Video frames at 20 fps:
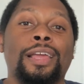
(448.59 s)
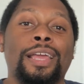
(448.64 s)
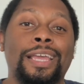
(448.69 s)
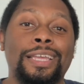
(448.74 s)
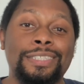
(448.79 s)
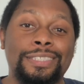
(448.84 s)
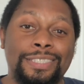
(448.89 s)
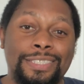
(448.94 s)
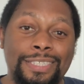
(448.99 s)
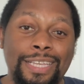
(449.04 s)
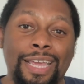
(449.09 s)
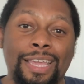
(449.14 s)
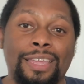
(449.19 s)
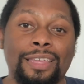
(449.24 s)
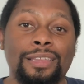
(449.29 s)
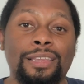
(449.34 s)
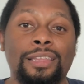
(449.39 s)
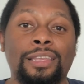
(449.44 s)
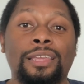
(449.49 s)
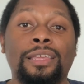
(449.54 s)
and
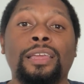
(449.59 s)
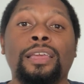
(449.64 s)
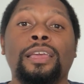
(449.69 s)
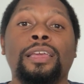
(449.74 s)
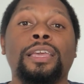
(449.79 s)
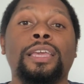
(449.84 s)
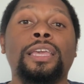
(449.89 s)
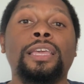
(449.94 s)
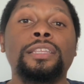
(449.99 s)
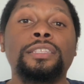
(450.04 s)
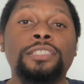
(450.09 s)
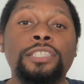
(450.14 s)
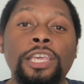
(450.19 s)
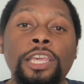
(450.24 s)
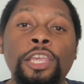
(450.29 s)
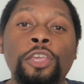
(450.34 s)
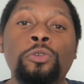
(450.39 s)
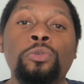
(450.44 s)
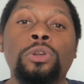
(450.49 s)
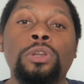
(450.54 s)
secondly,
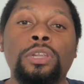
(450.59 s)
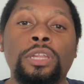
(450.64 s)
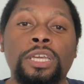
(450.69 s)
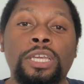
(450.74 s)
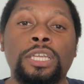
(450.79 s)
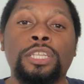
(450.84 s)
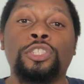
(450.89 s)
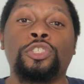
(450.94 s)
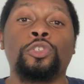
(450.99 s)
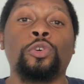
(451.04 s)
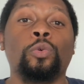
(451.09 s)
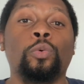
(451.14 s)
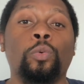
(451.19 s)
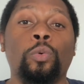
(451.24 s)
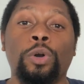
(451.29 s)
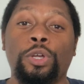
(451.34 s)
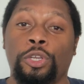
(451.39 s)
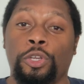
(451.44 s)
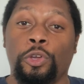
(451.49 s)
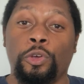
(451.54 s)
continue to look into
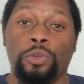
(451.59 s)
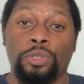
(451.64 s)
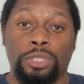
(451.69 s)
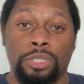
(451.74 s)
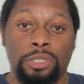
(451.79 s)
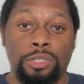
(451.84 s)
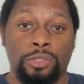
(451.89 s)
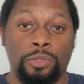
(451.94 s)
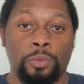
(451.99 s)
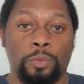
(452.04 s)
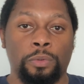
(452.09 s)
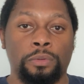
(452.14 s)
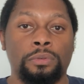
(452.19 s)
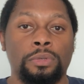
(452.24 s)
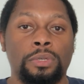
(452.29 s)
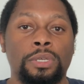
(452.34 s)
what goes into them.